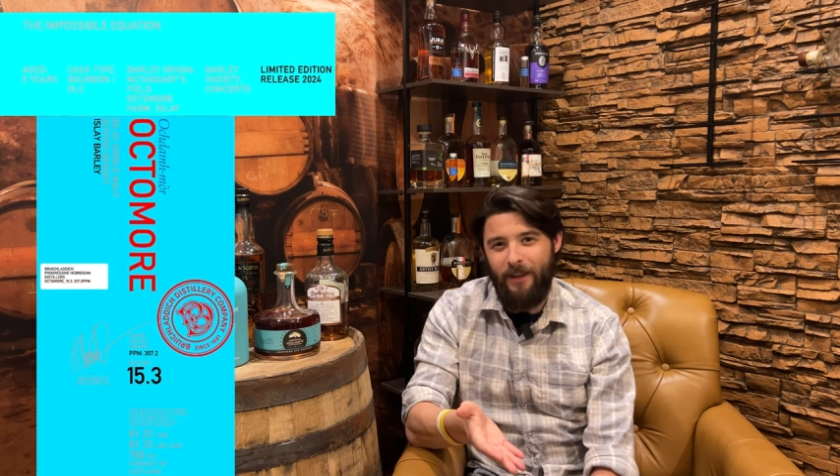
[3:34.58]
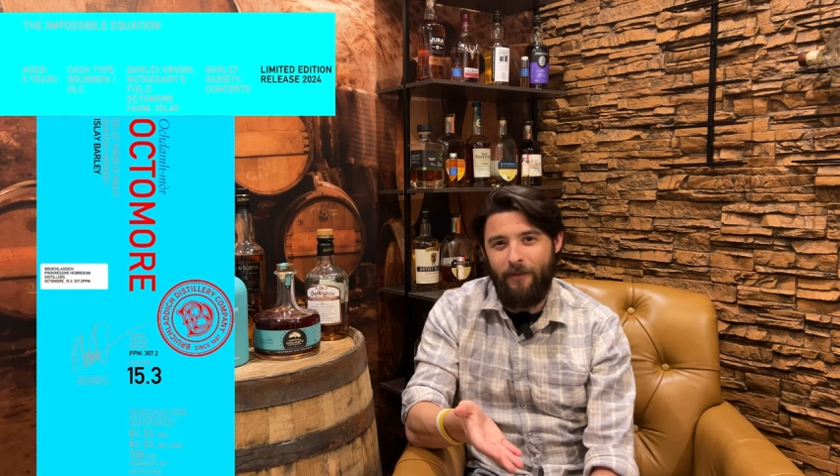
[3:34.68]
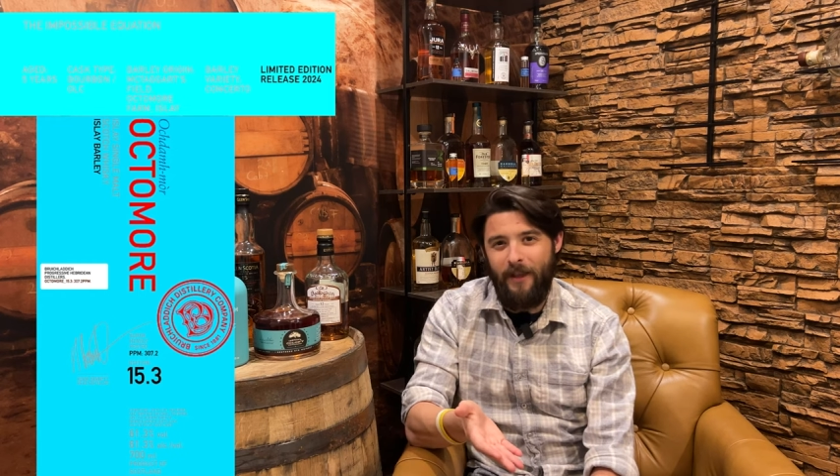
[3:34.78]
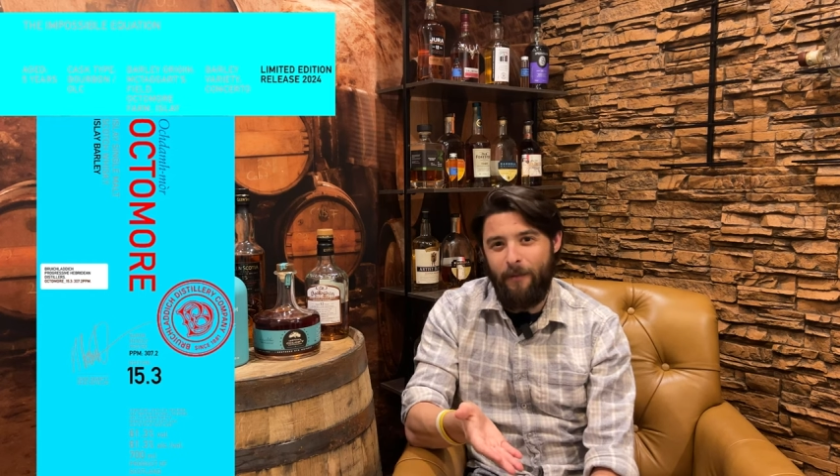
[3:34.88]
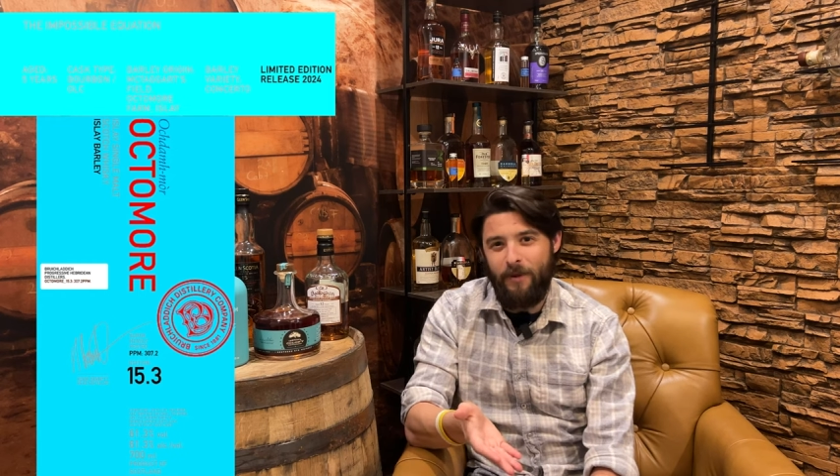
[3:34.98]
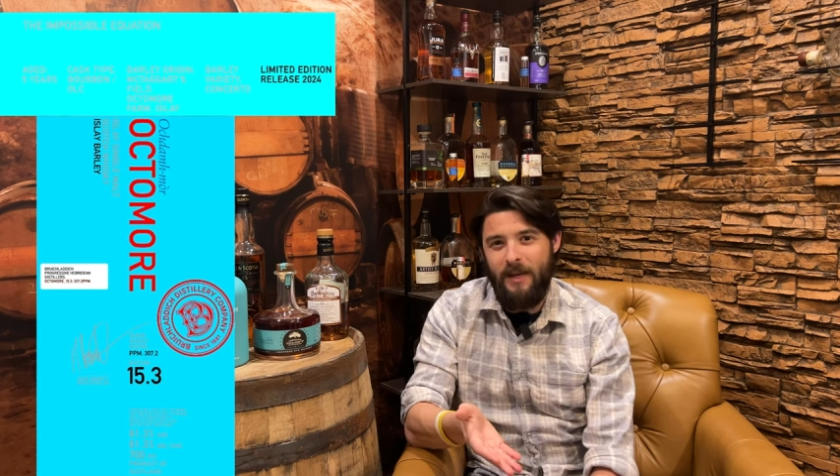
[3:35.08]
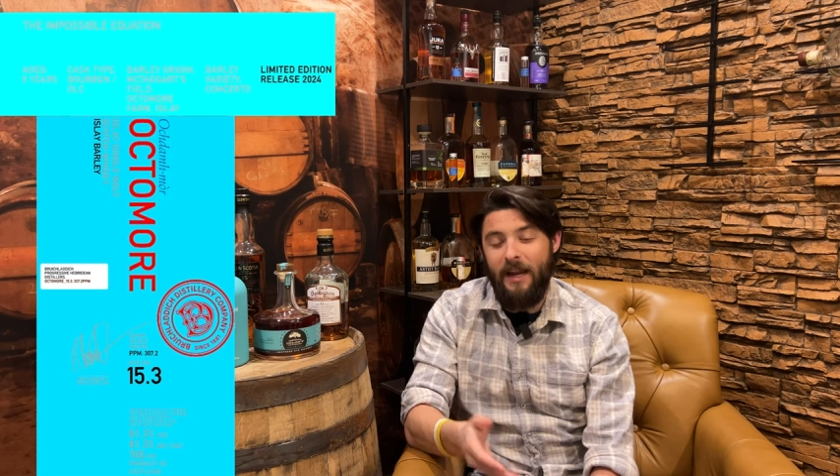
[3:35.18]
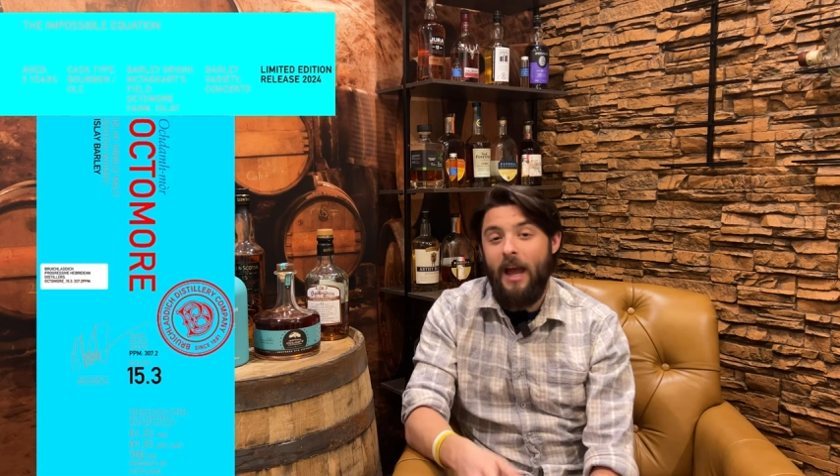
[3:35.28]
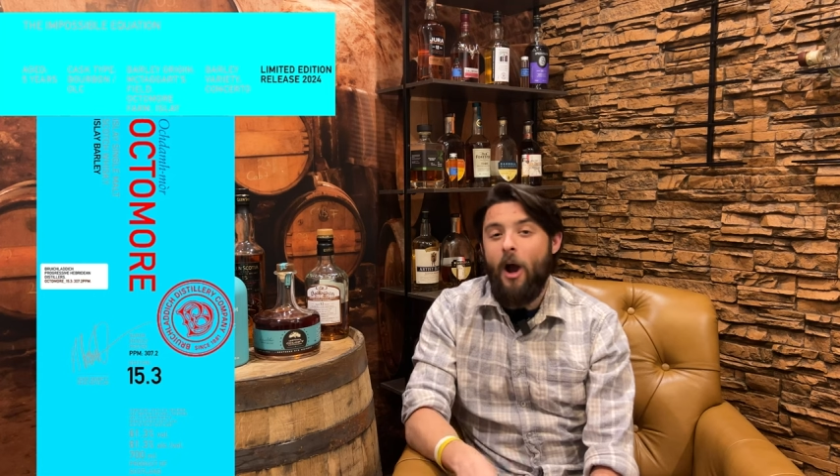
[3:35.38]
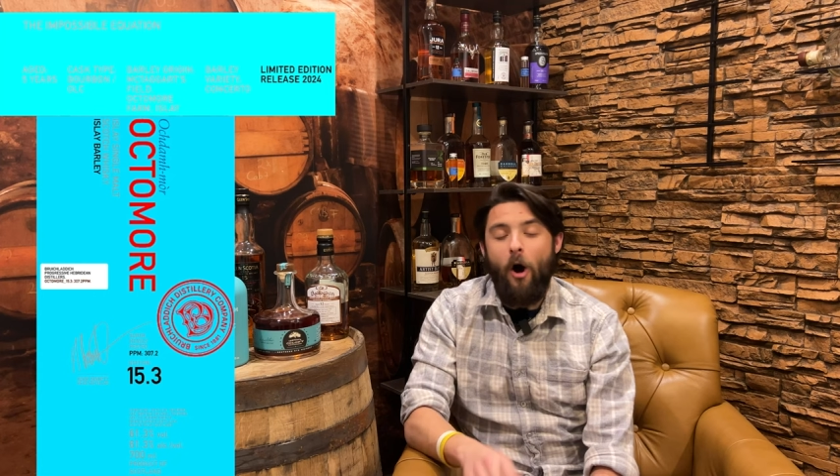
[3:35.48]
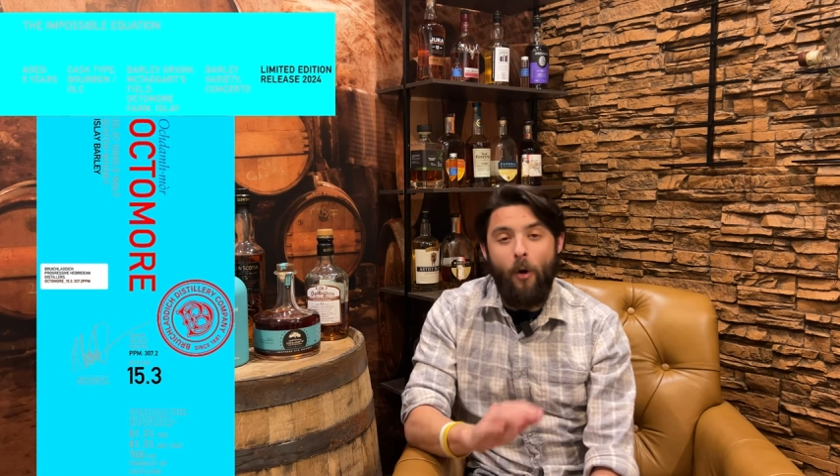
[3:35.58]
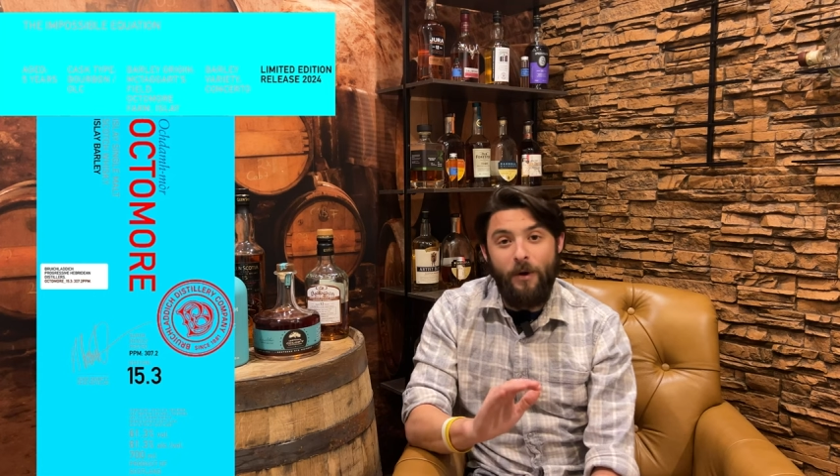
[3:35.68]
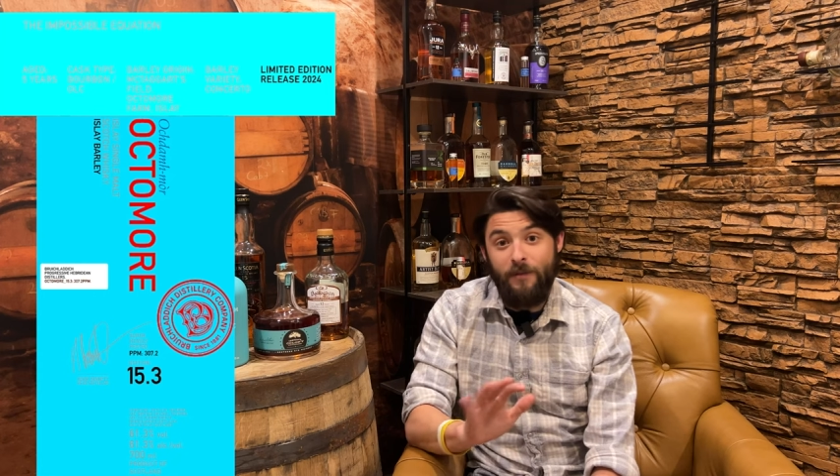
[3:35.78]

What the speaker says: of that peat. Always